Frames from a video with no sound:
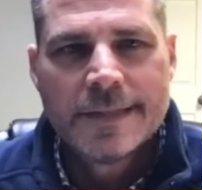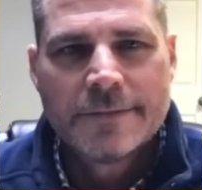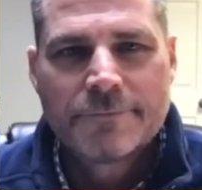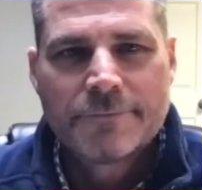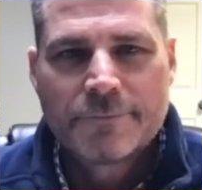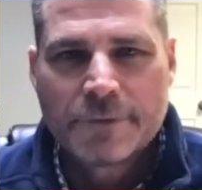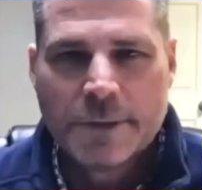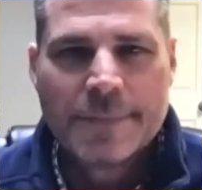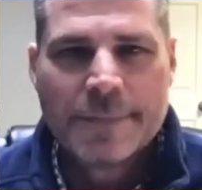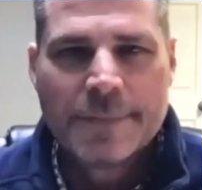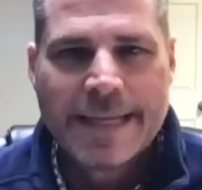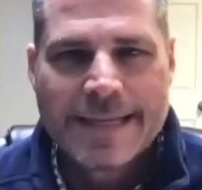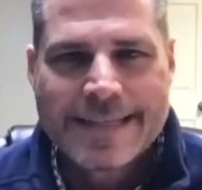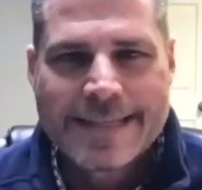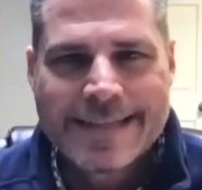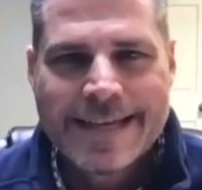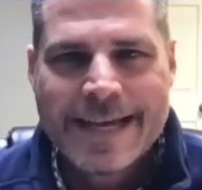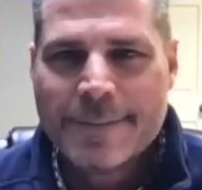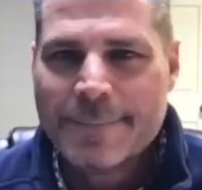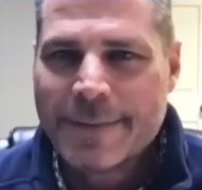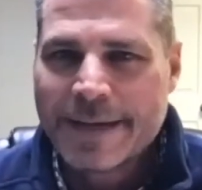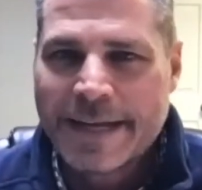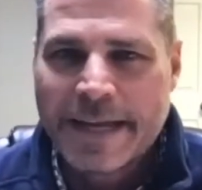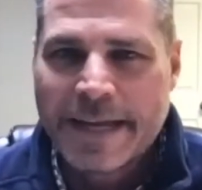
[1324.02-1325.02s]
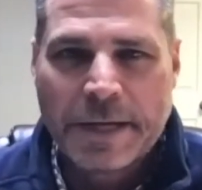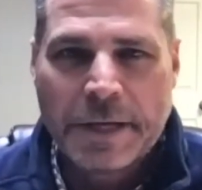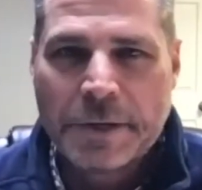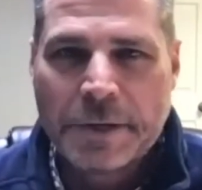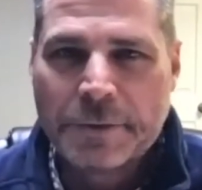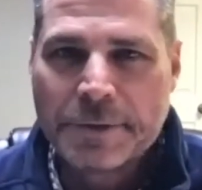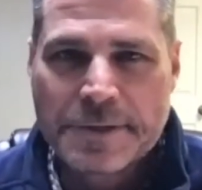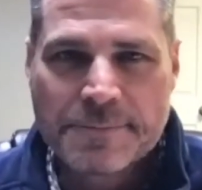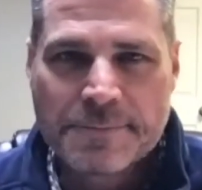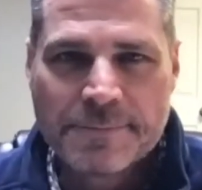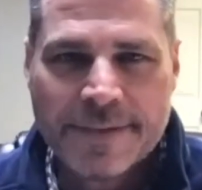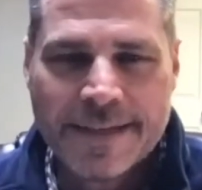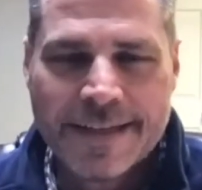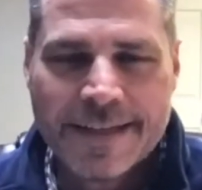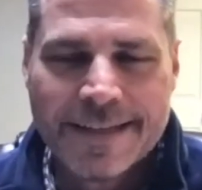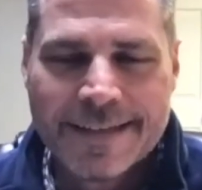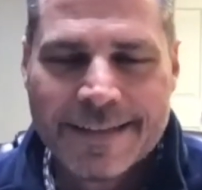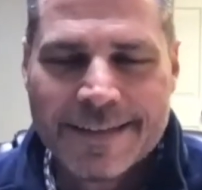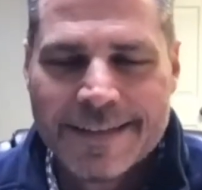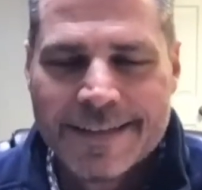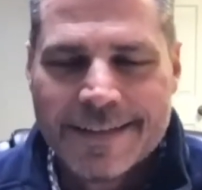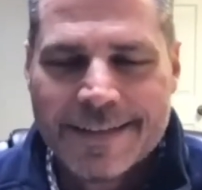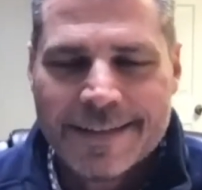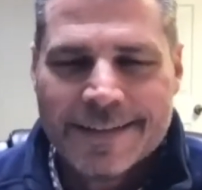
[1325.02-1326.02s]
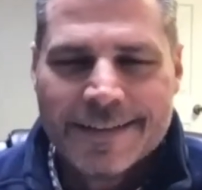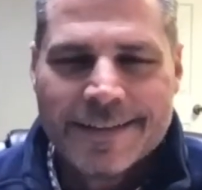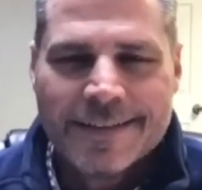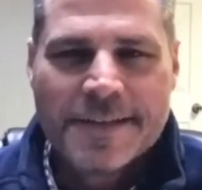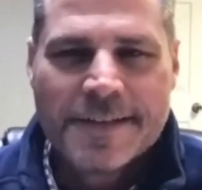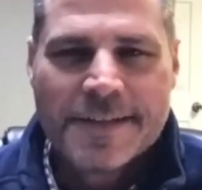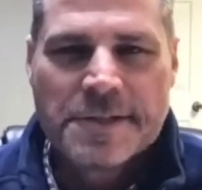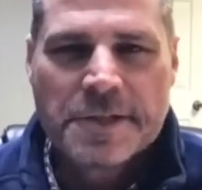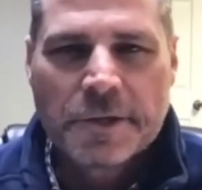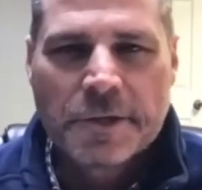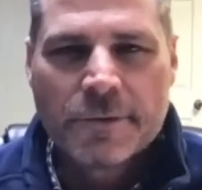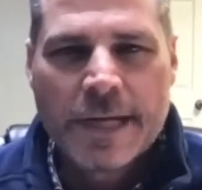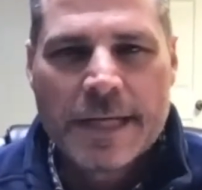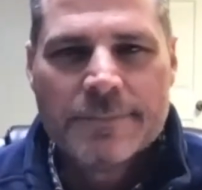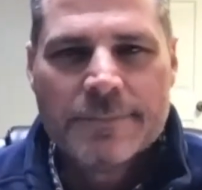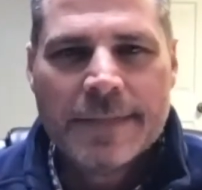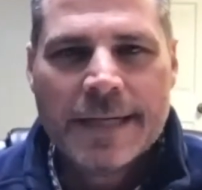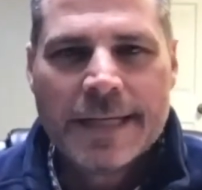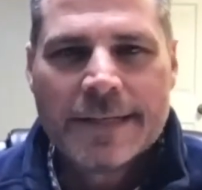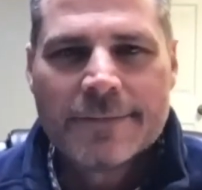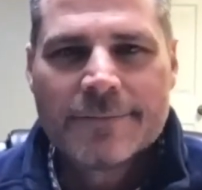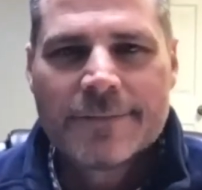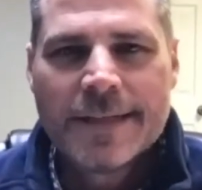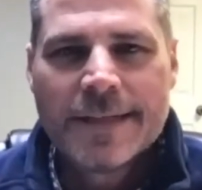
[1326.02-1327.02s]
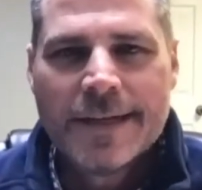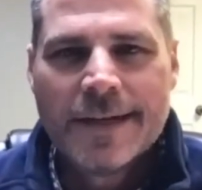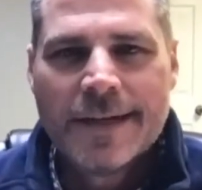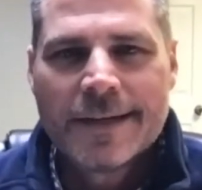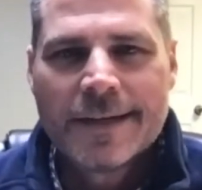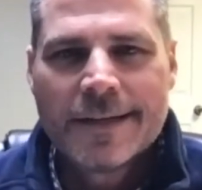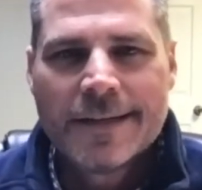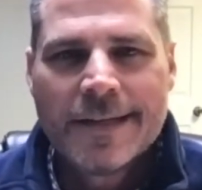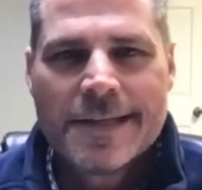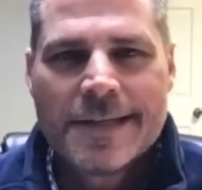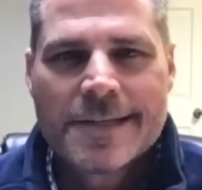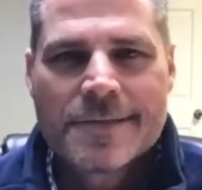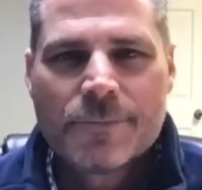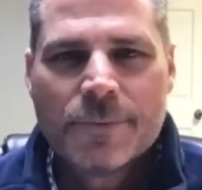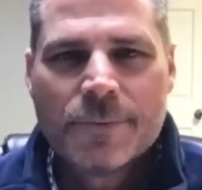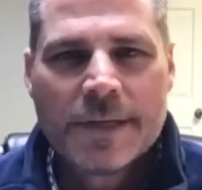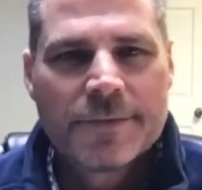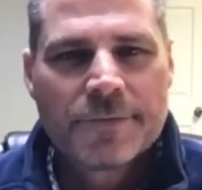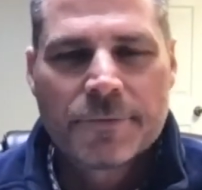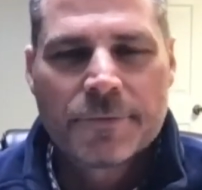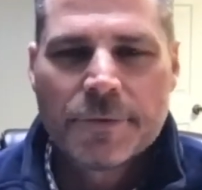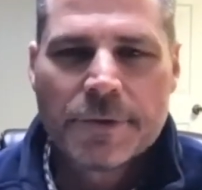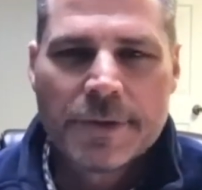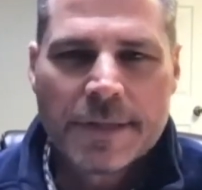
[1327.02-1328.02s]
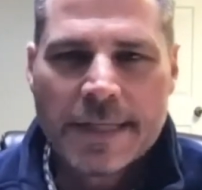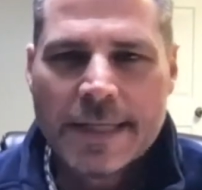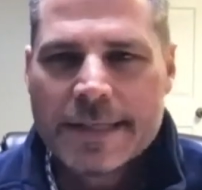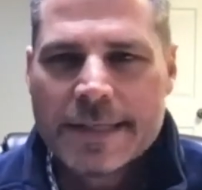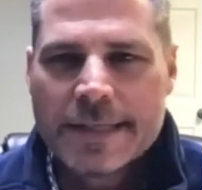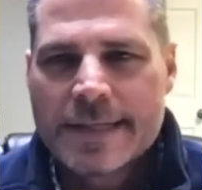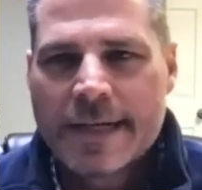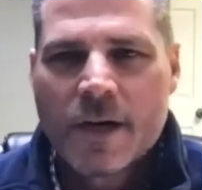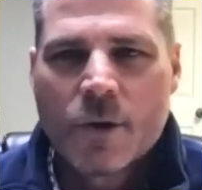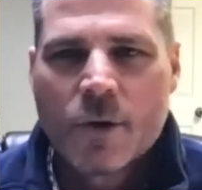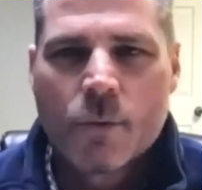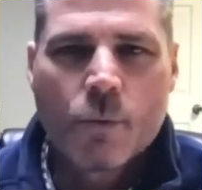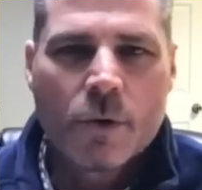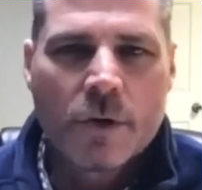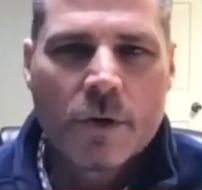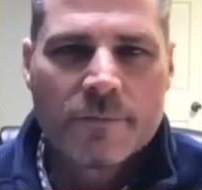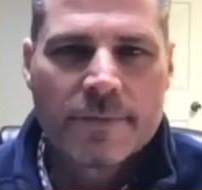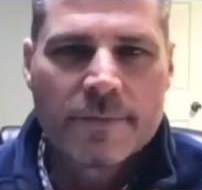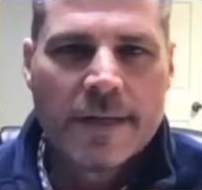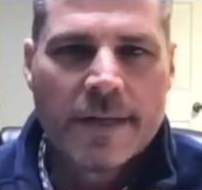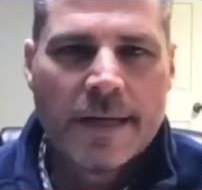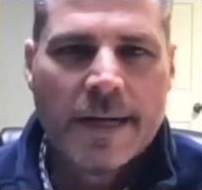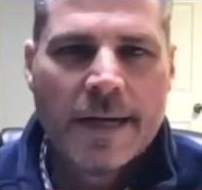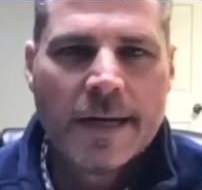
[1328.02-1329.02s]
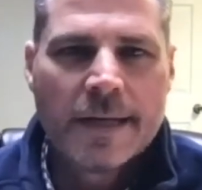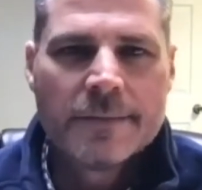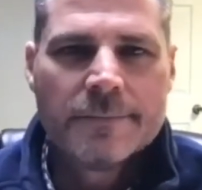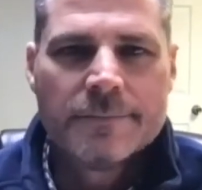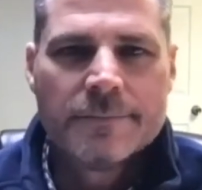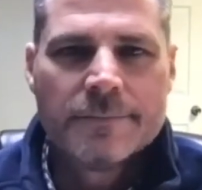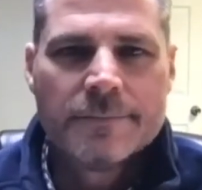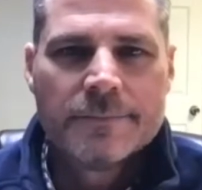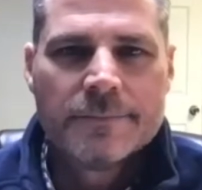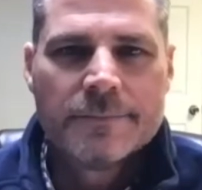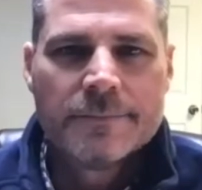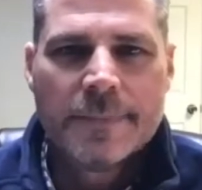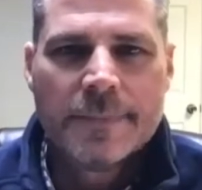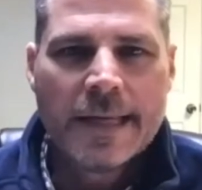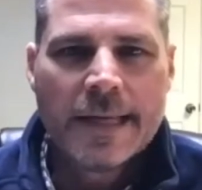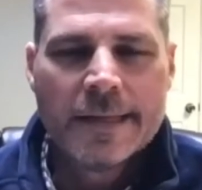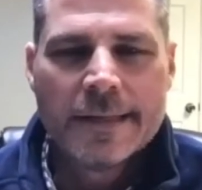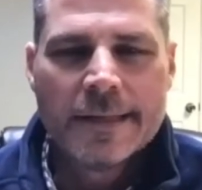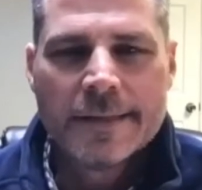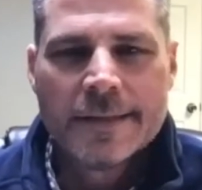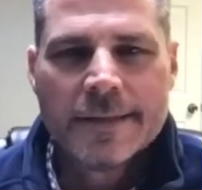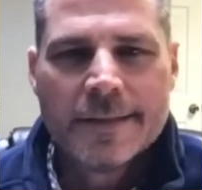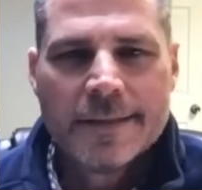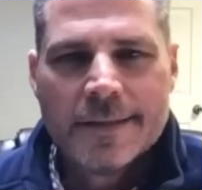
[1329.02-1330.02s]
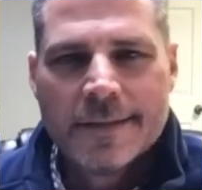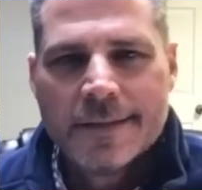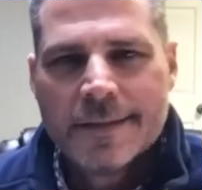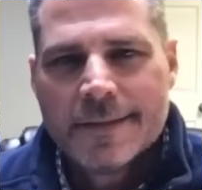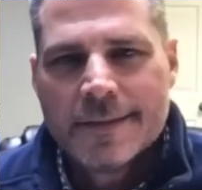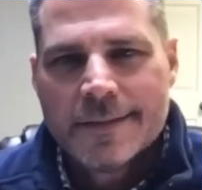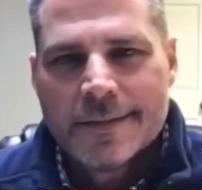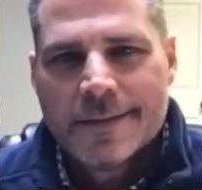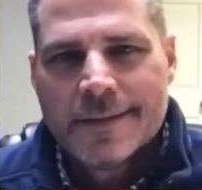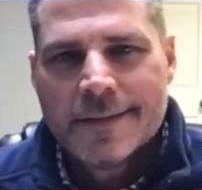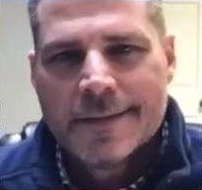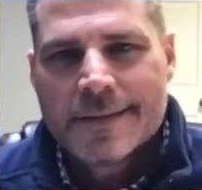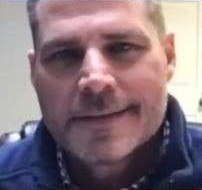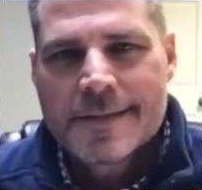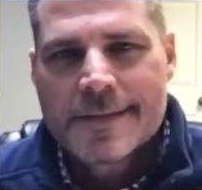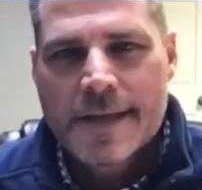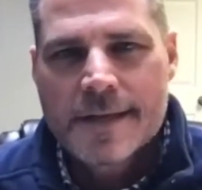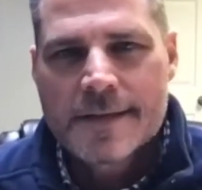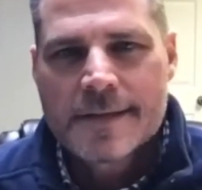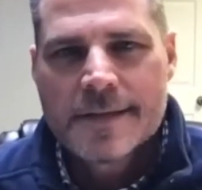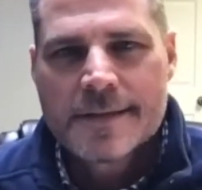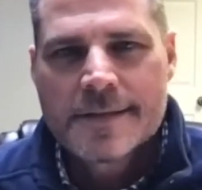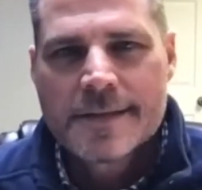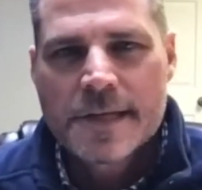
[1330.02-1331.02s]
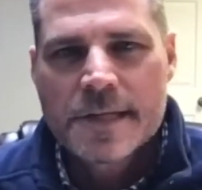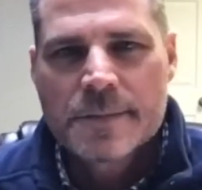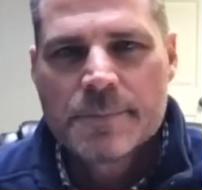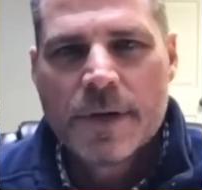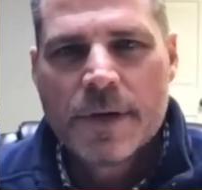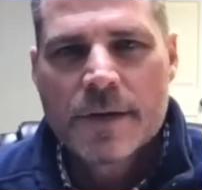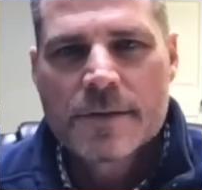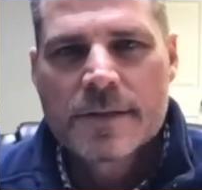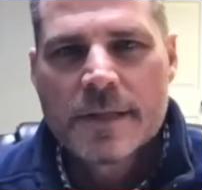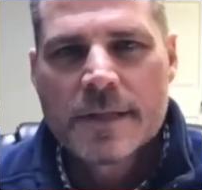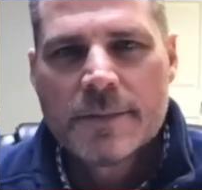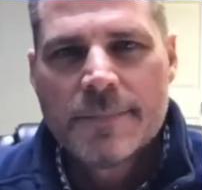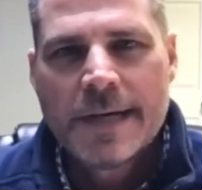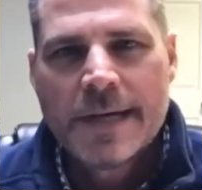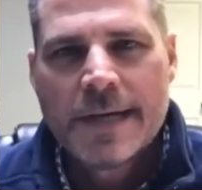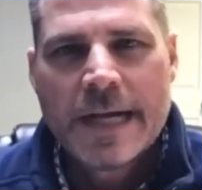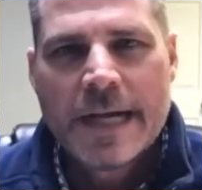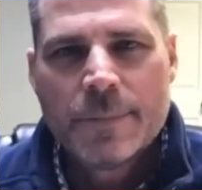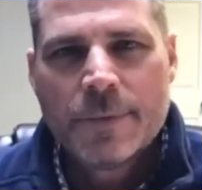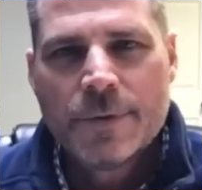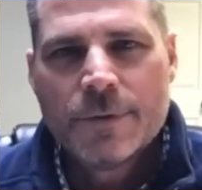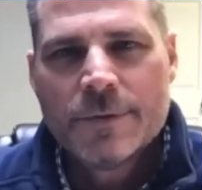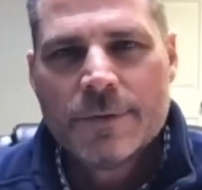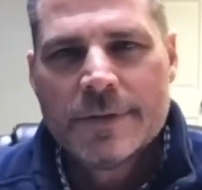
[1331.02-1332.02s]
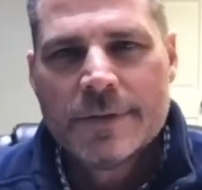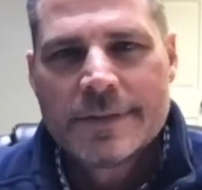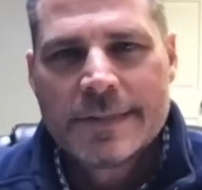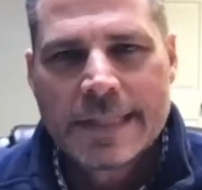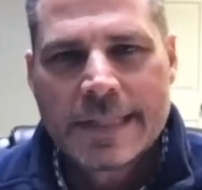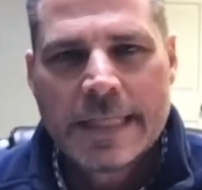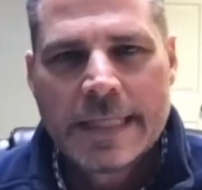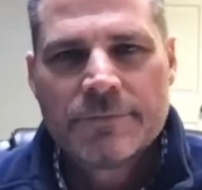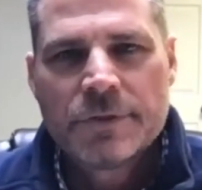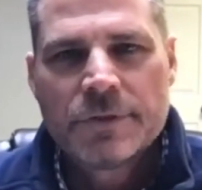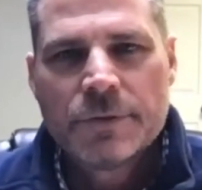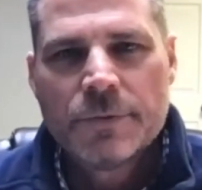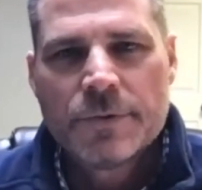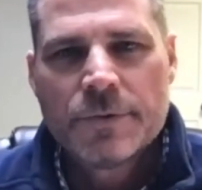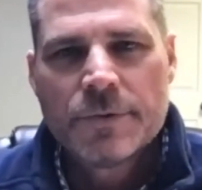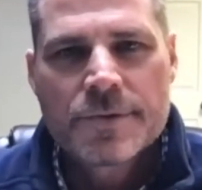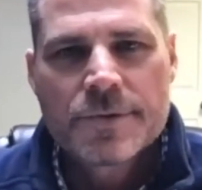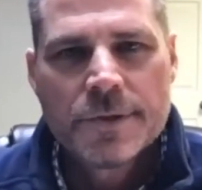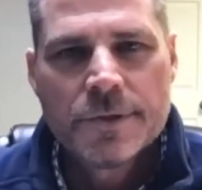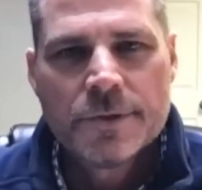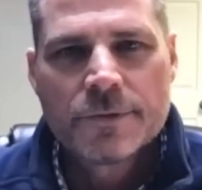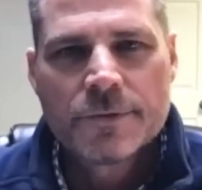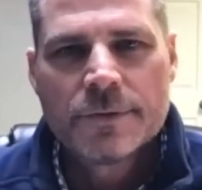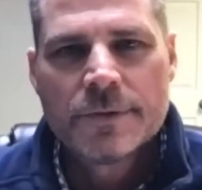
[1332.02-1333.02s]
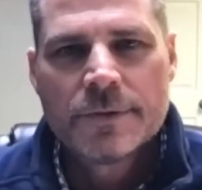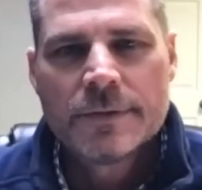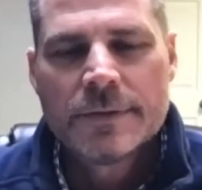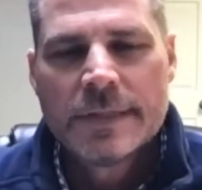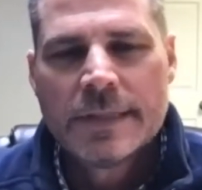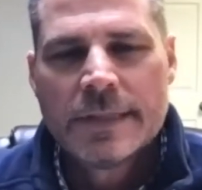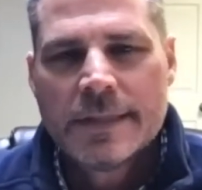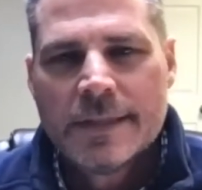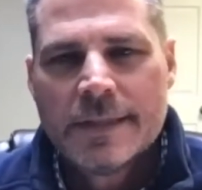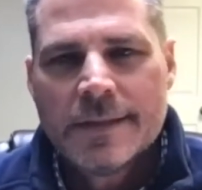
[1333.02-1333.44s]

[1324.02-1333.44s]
from that time. And I know this man, he's a great man of God, and he's written through the entire Word of God by hand, uh, sixty-six books of the Bible to give to his children.